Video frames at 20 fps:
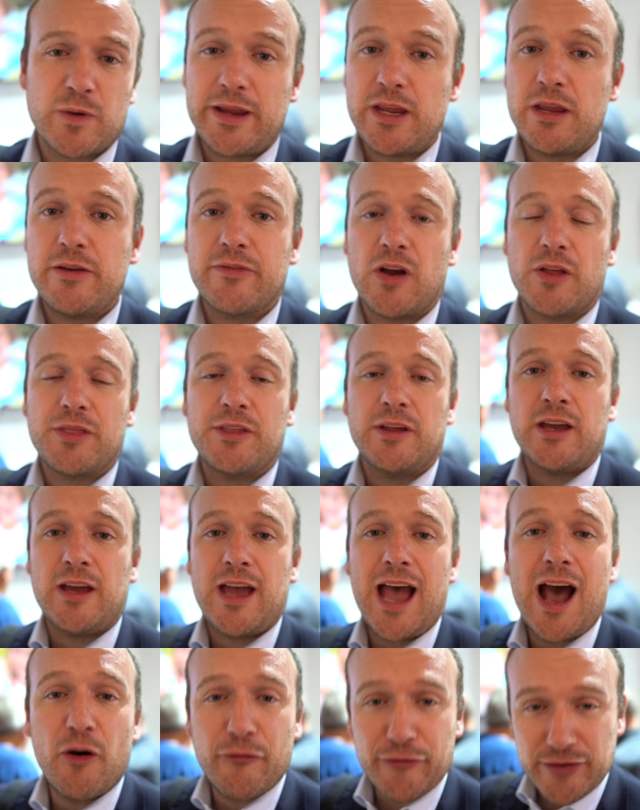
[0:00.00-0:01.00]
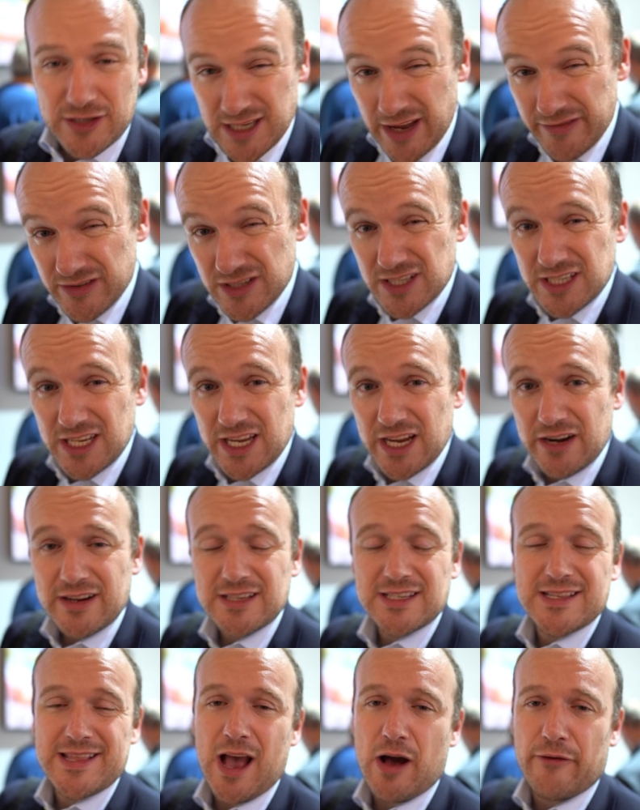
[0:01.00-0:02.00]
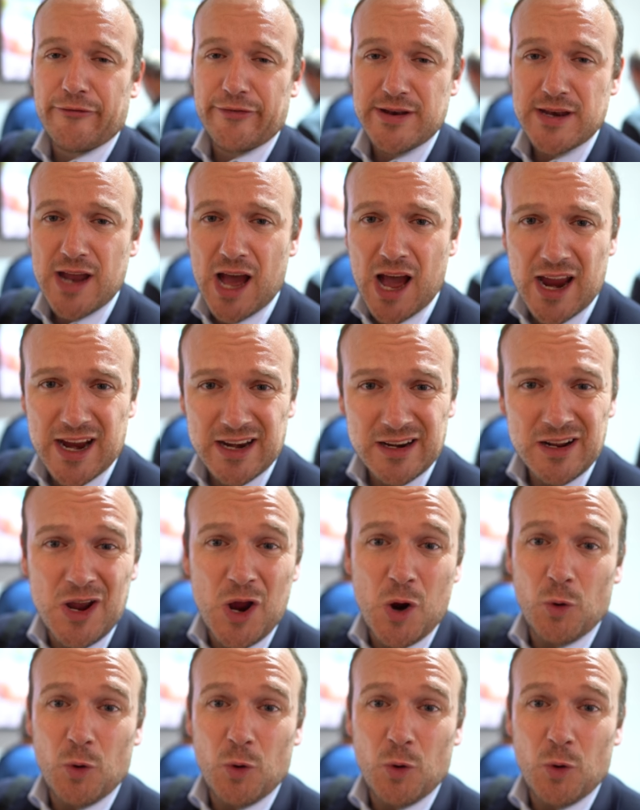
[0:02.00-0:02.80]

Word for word: where you've got the Alpha 7 series and the Alpha 9,